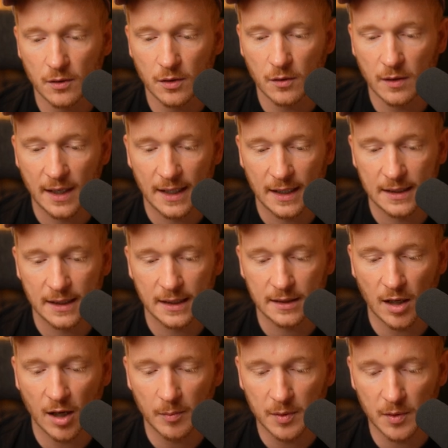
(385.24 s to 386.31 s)
go ahead and
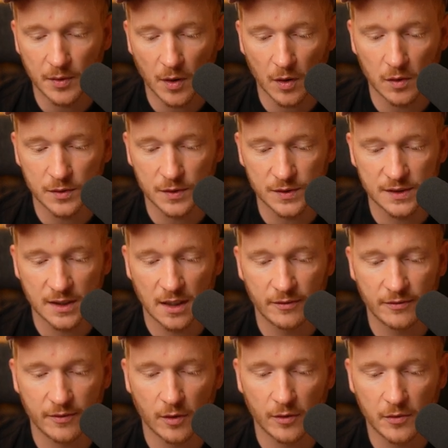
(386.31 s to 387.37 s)
upload all your
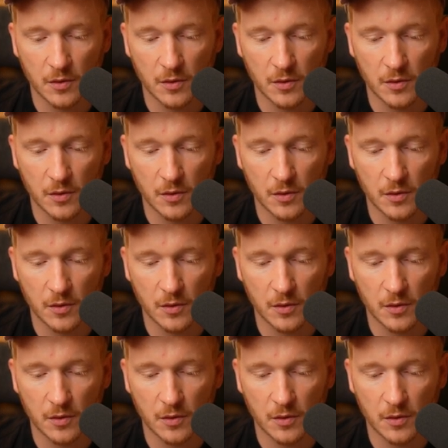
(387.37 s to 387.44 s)
stuff. Of